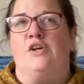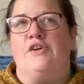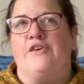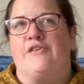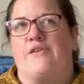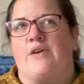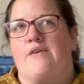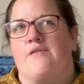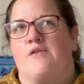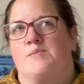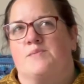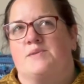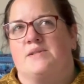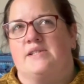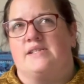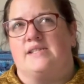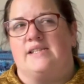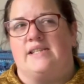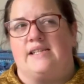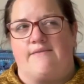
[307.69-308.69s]
So I
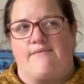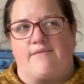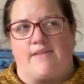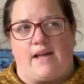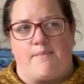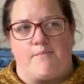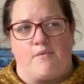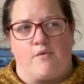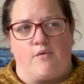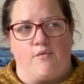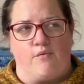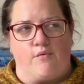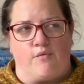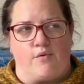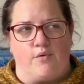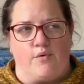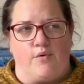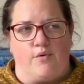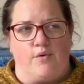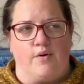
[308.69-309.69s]
opted to leave them
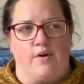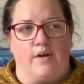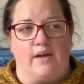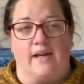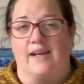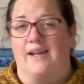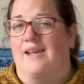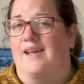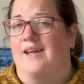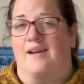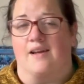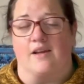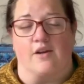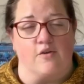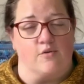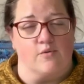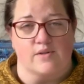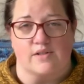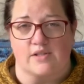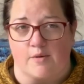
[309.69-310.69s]
raw, and again I
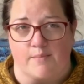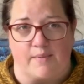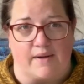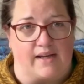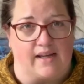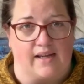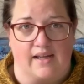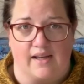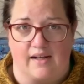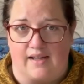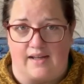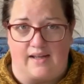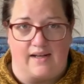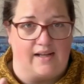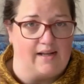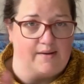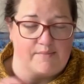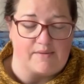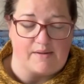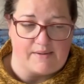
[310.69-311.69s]
can always go back in and
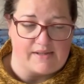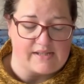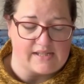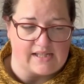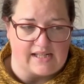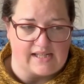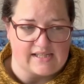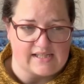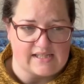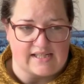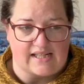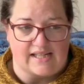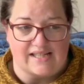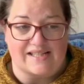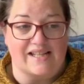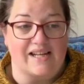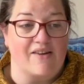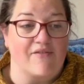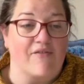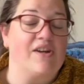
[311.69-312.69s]
hem them at a later
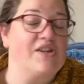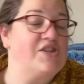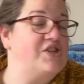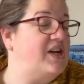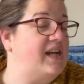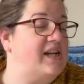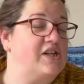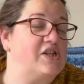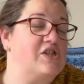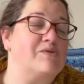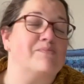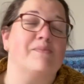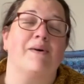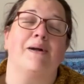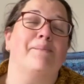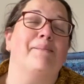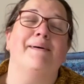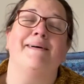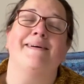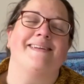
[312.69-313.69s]
date if I change
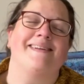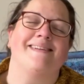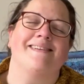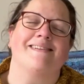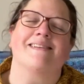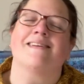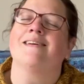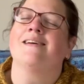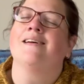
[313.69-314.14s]
my mind.